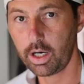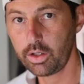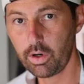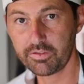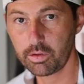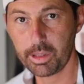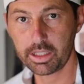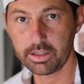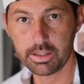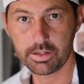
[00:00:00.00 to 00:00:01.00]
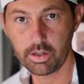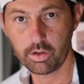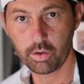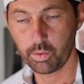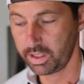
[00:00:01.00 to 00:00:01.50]
uh, you have to make this dough
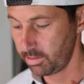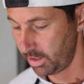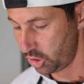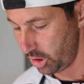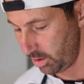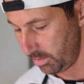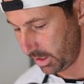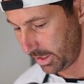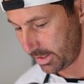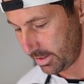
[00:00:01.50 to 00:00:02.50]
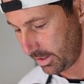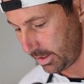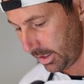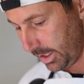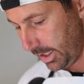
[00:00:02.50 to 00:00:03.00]
with the machine because uh,
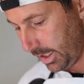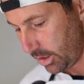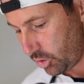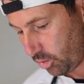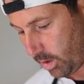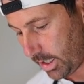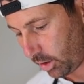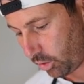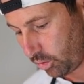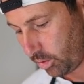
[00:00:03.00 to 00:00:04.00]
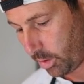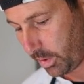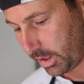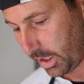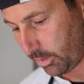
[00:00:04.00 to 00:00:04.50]
it's too hard to do it
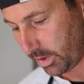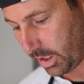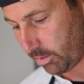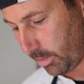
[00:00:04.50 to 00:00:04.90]
with, uh, without